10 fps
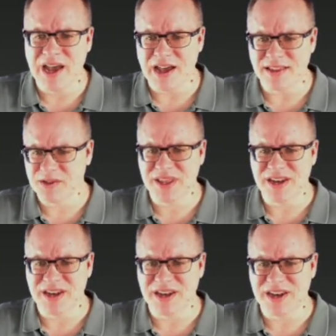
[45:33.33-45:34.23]
This will be
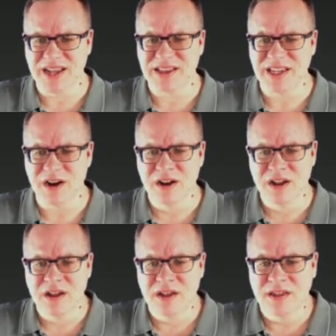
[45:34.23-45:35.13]
the 9th year.
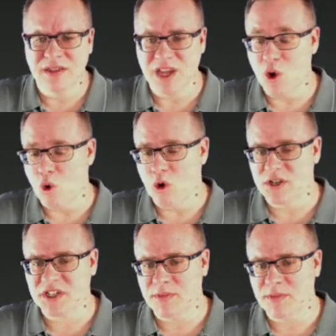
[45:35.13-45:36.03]
The
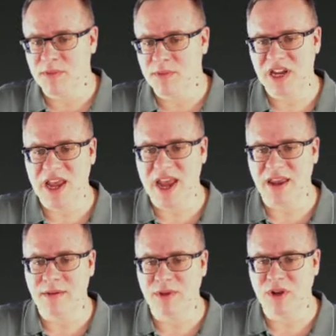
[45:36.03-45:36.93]
Ortus community at
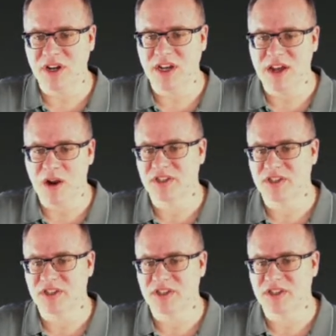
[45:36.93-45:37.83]

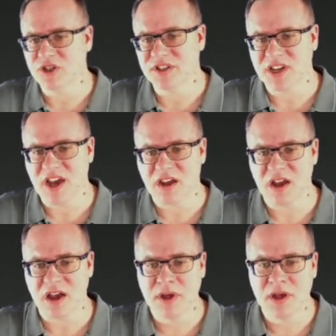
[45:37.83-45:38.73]

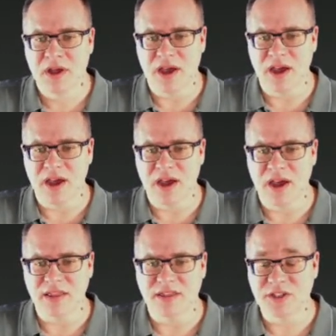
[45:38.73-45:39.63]
community.ortussolutions.com.
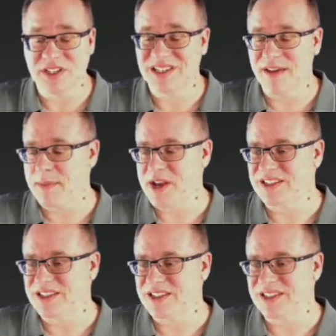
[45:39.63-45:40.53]
There's a CFML
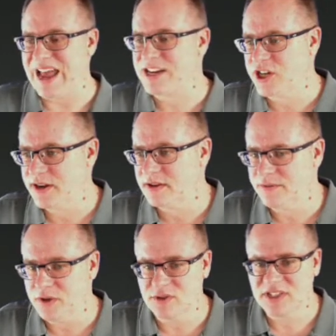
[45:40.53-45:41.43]
Slack channel
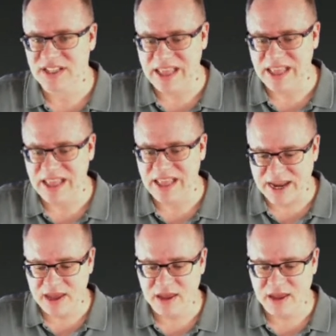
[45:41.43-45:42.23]
if you use Slack.